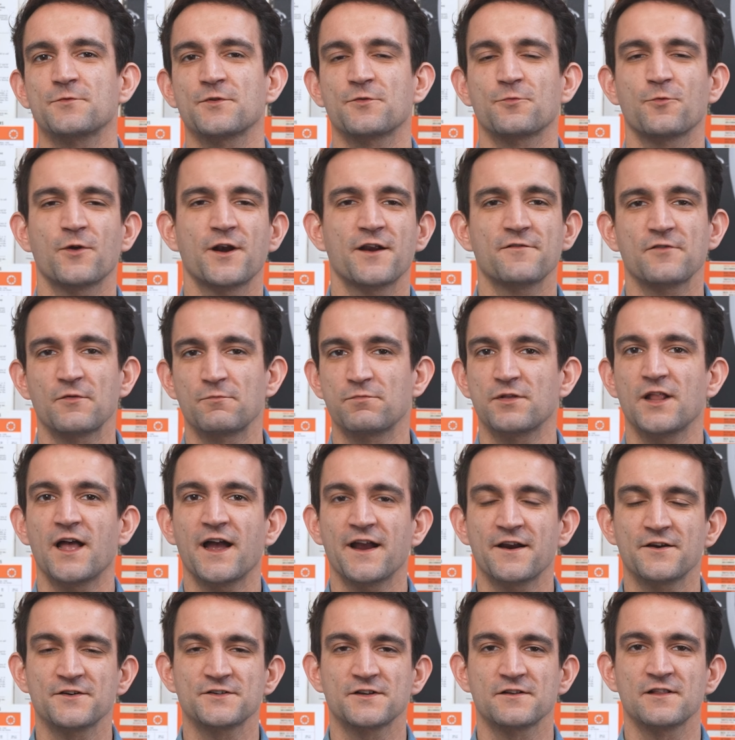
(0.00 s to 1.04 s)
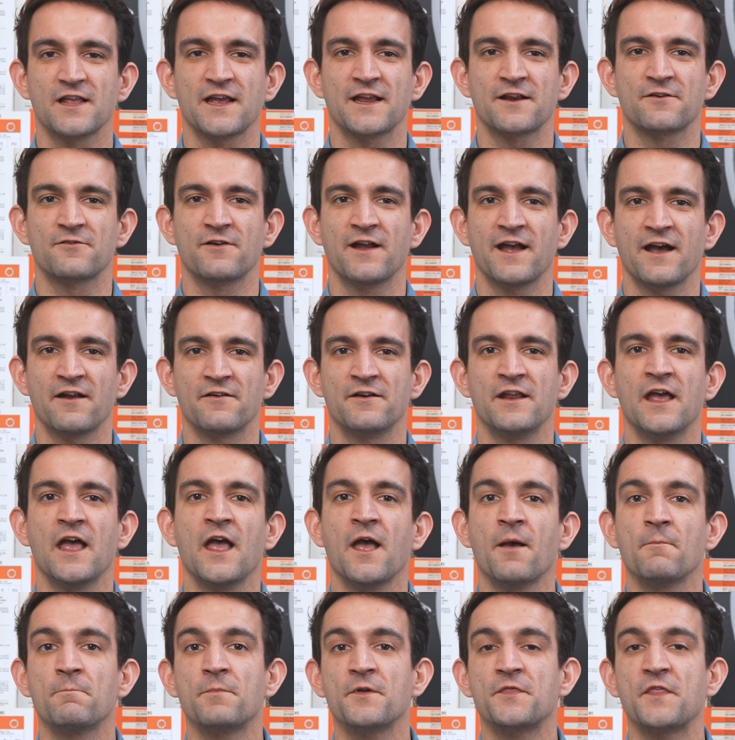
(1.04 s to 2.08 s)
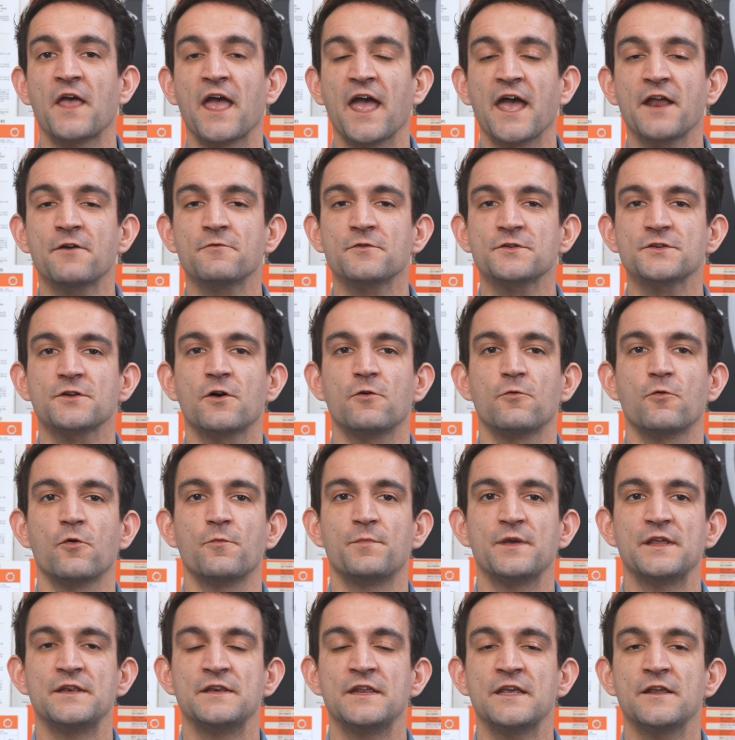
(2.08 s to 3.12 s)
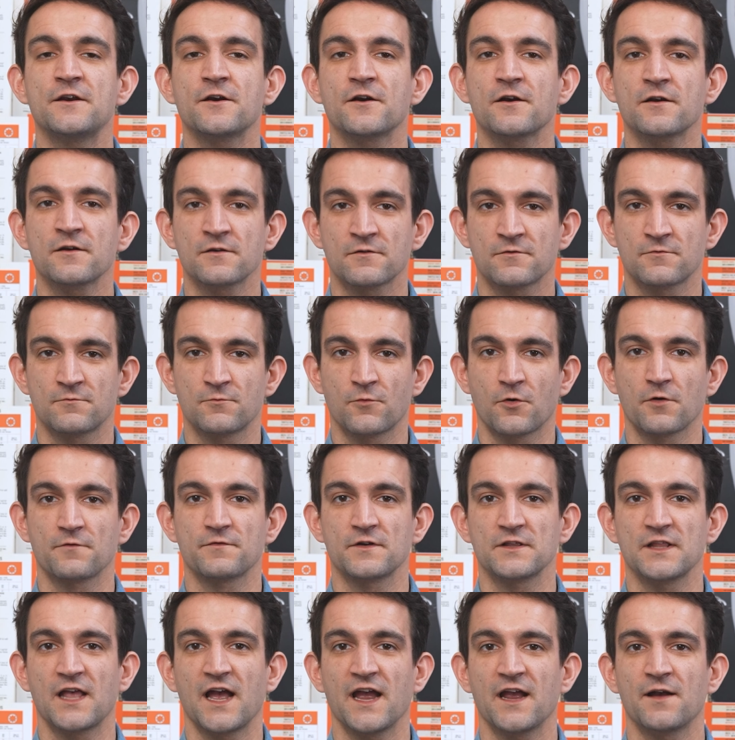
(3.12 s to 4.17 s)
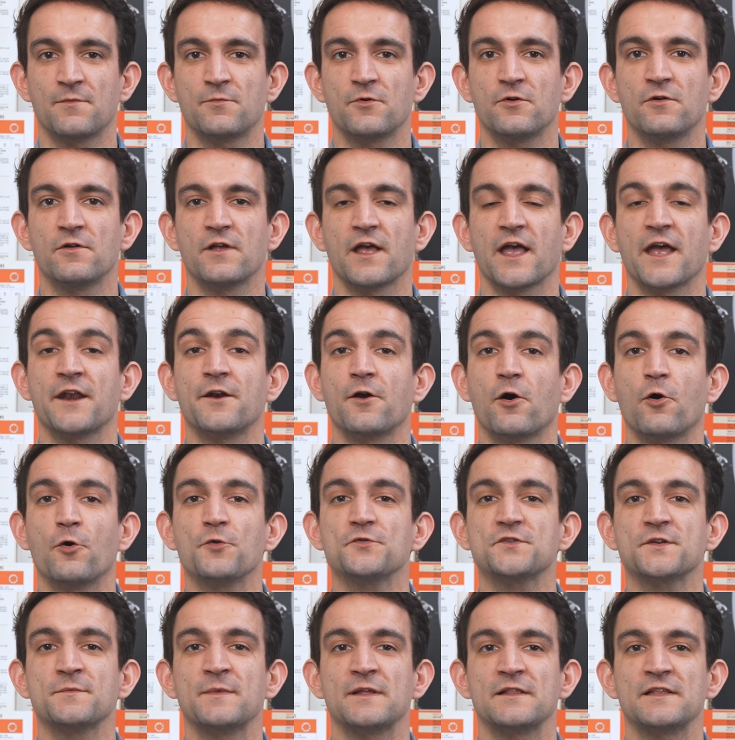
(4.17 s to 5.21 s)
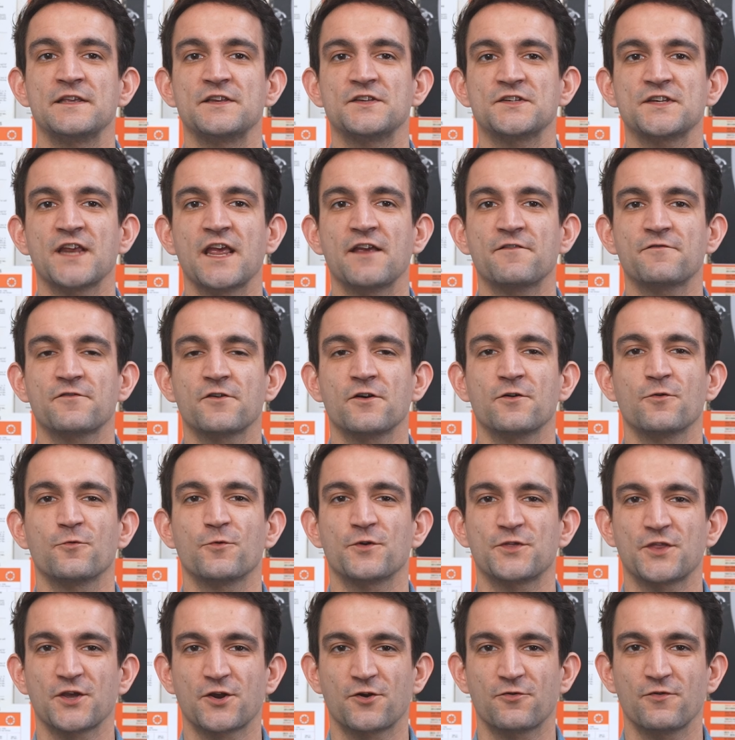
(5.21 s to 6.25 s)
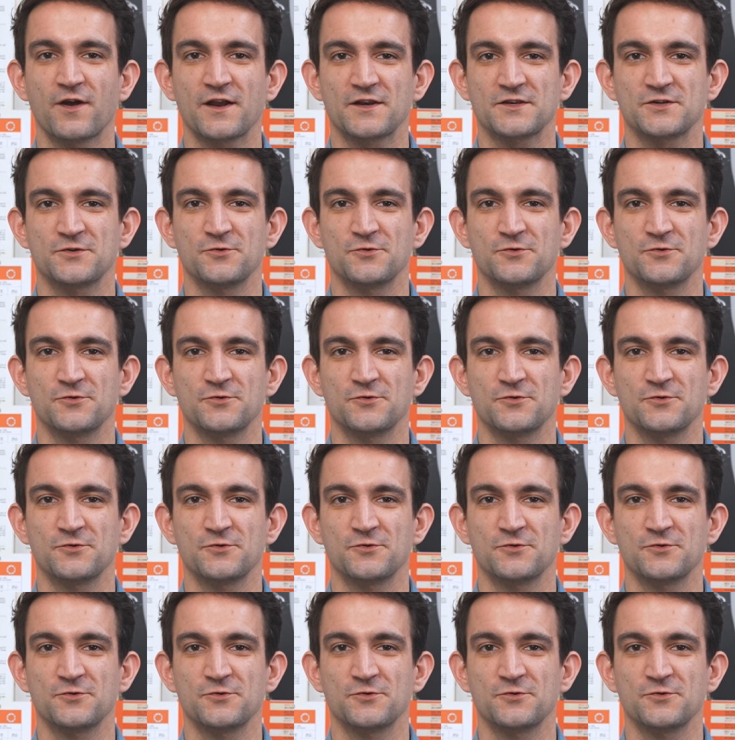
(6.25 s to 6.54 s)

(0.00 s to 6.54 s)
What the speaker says: with whatever pliers are laying around, but the end result will be neater, more reliable, and ultimately safer with the correct